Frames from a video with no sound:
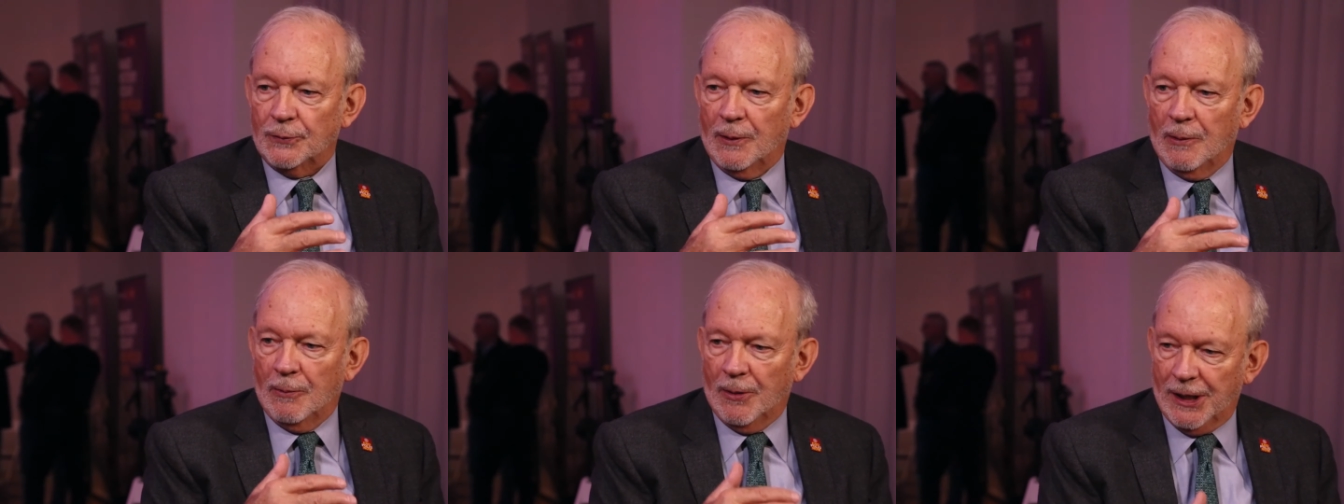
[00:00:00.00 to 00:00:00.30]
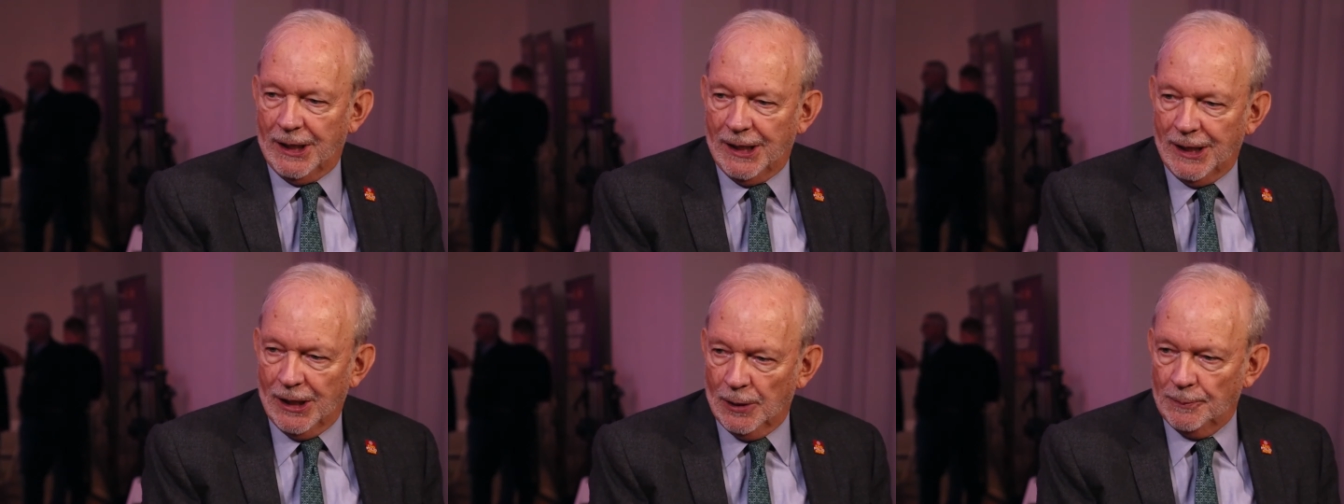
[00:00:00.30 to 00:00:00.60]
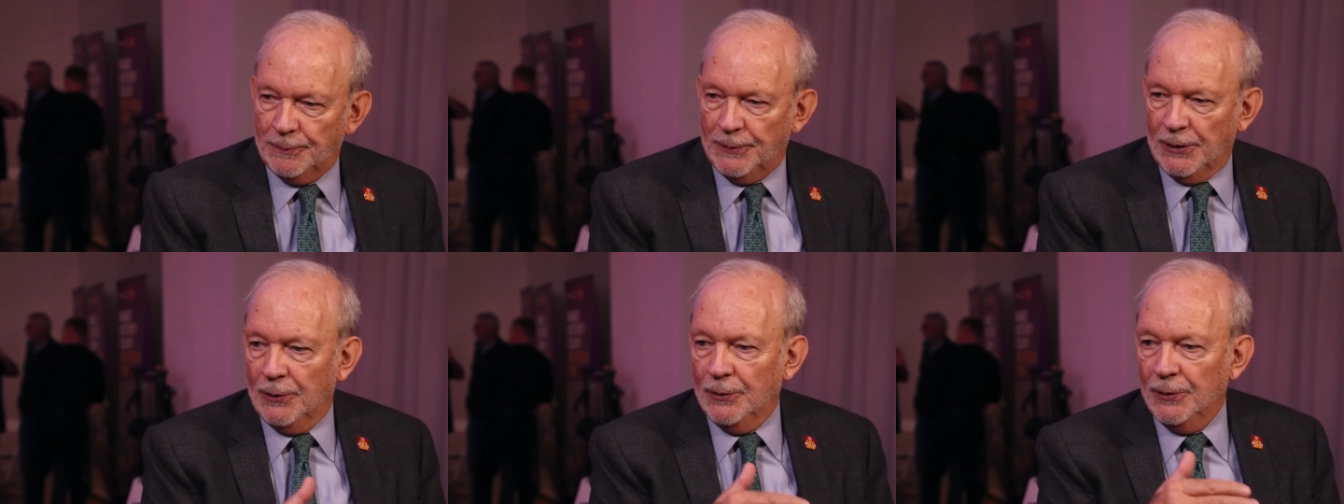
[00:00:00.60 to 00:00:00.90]
we want to
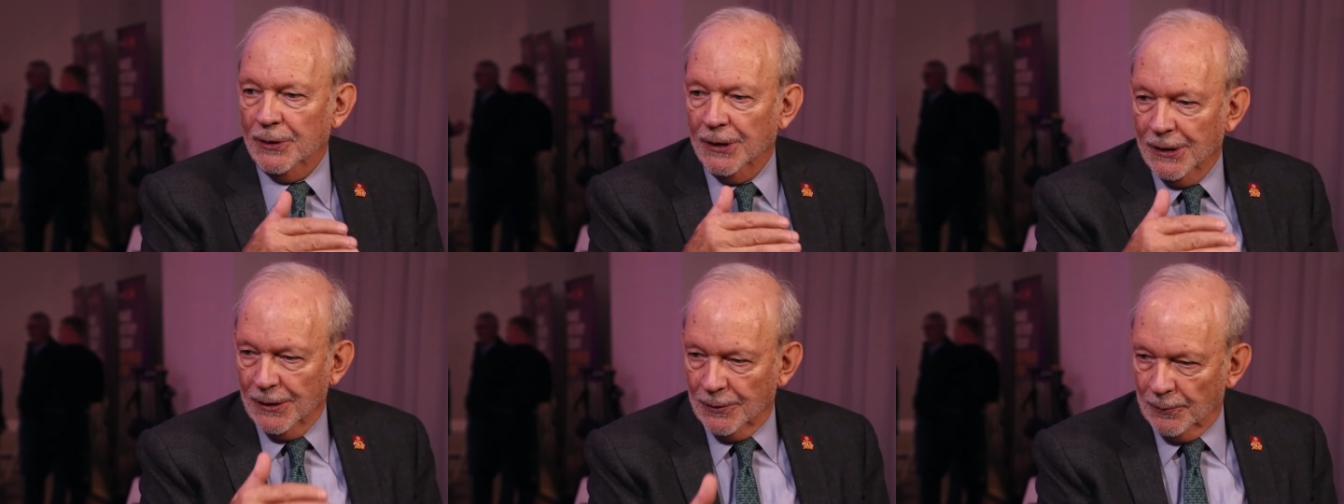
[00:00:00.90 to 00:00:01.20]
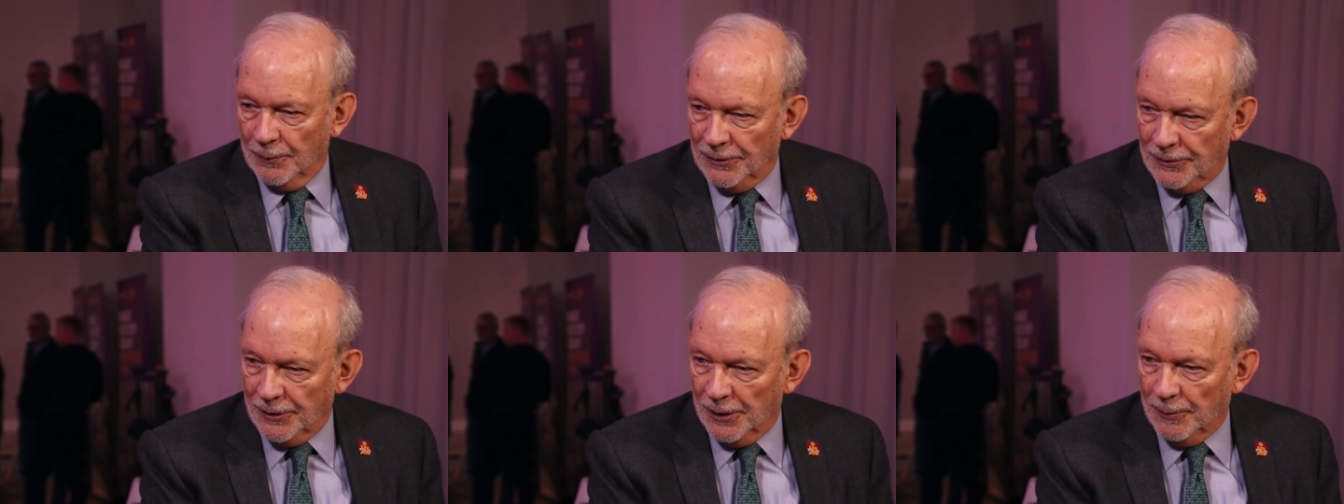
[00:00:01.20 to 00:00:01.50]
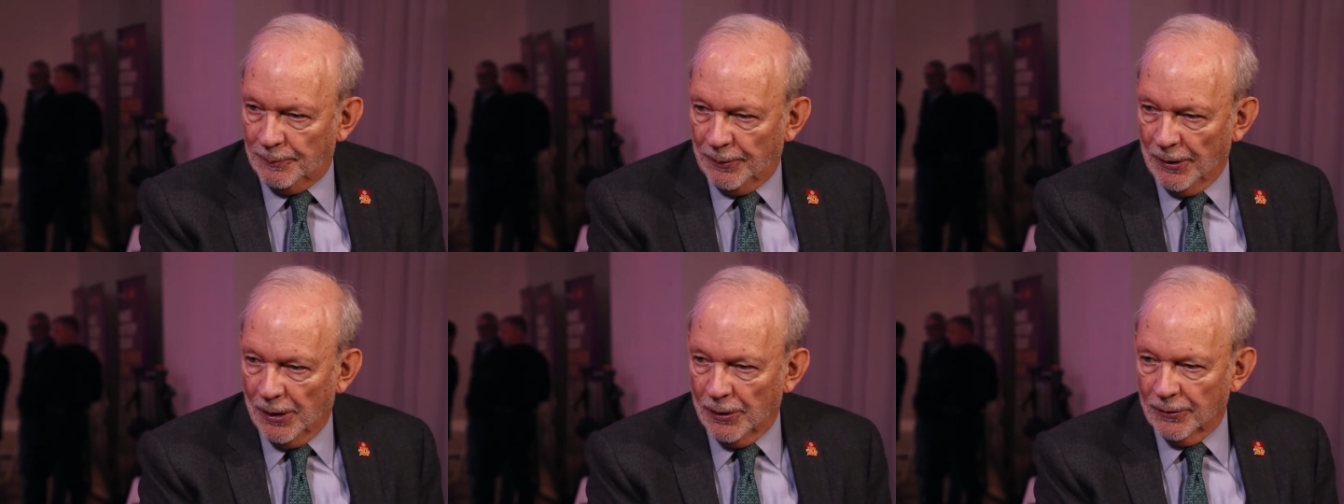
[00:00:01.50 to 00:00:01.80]
help you with your
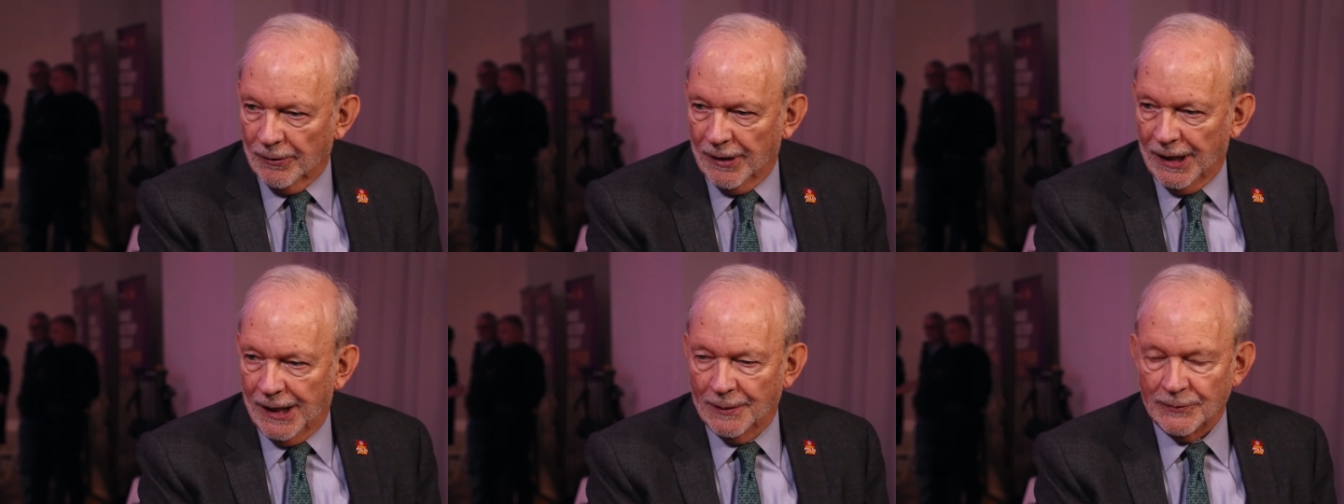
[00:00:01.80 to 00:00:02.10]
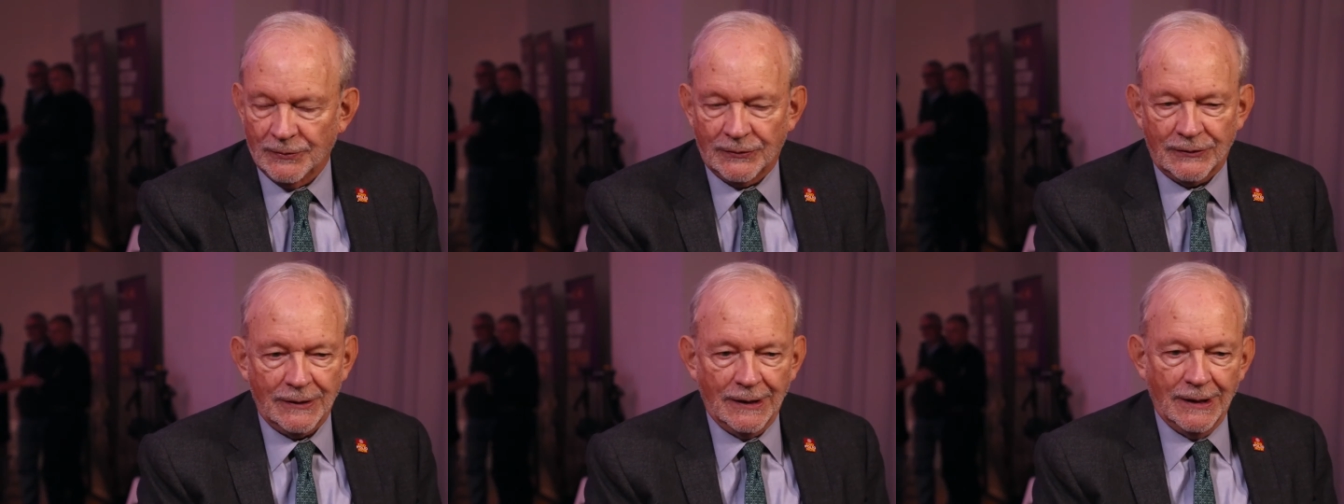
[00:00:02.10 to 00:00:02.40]
programs,